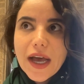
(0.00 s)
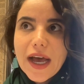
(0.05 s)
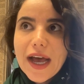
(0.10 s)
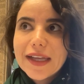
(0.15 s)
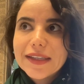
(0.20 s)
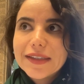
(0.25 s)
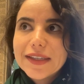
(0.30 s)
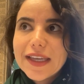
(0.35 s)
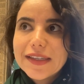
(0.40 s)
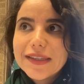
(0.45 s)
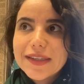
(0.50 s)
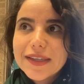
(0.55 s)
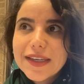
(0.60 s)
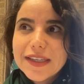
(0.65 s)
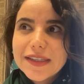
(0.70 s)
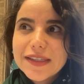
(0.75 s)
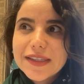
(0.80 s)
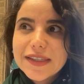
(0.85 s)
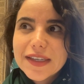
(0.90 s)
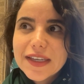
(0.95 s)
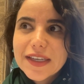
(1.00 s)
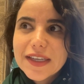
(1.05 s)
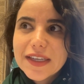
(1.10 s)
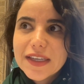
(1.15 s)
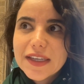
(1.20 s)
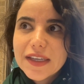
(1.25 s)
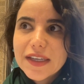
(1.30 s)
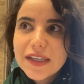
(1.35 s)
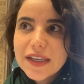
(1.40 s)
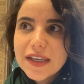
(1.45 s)
and
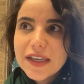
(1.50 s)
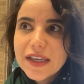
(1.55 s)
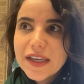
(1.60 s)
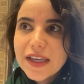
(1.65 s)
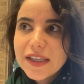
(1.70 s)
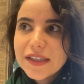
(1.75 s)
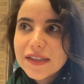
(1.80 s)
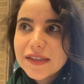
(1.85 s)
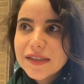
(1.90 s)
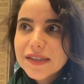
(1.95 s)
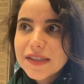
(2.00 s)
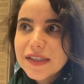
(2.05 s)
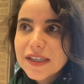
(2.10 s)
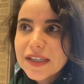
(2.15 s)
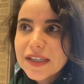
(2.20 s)
it's